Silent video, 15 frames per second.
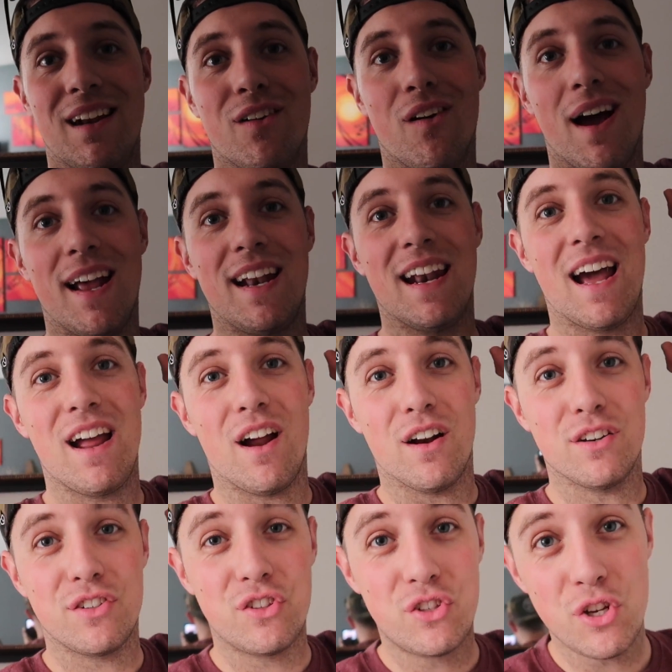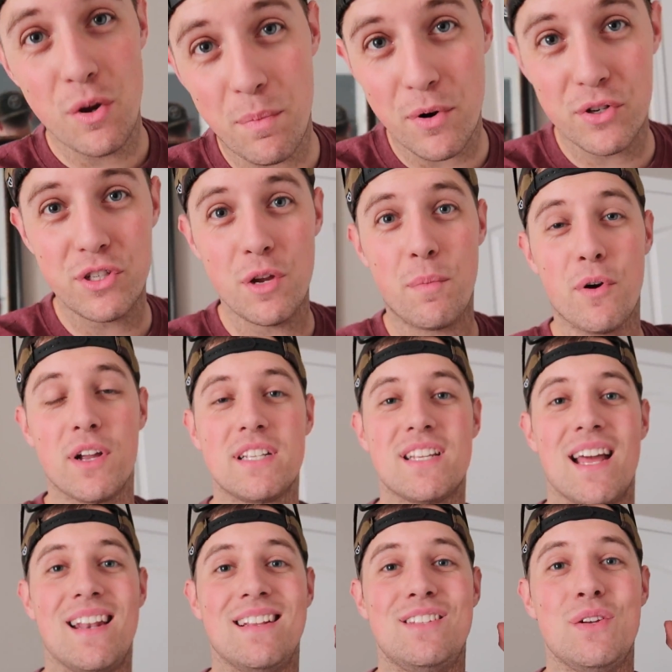and Ryan and I are super
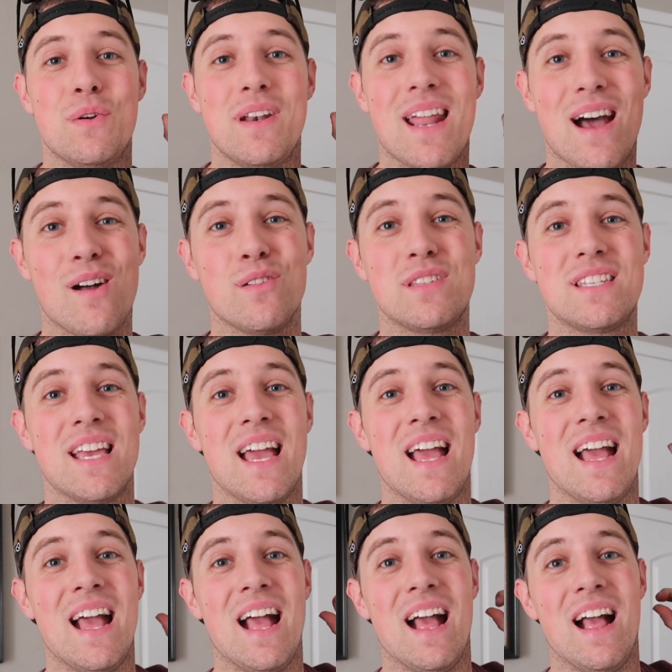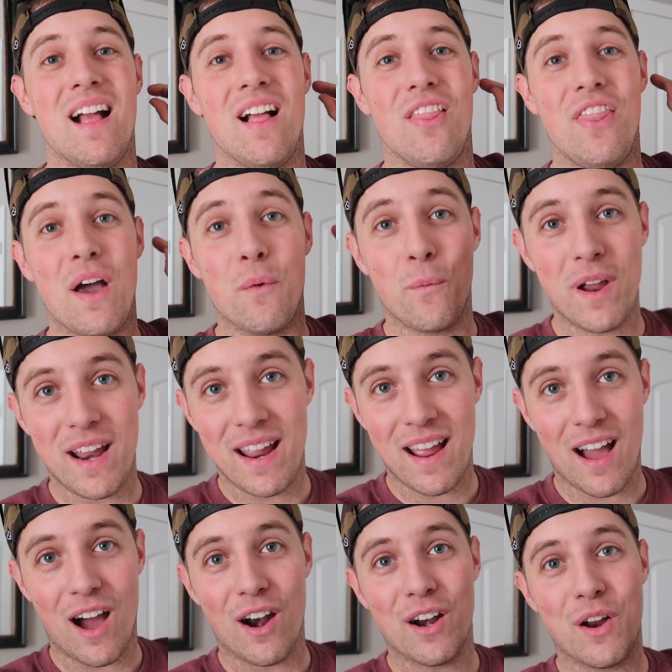excited to announce that
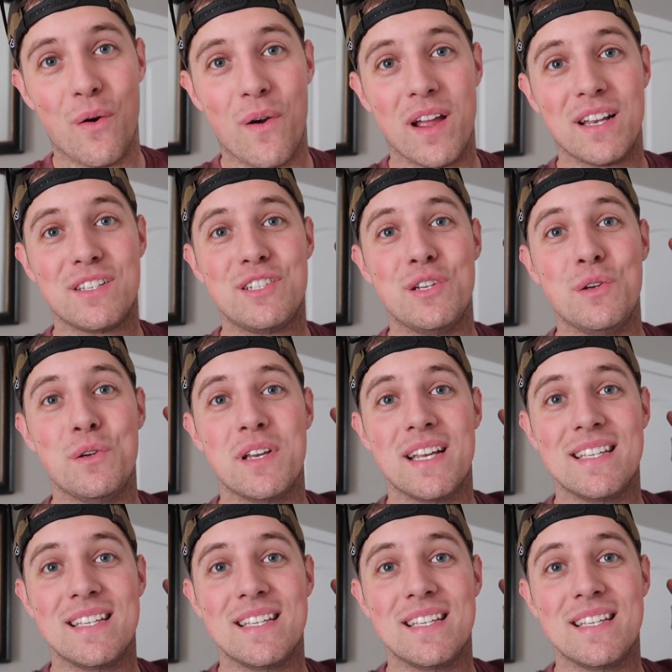we are going to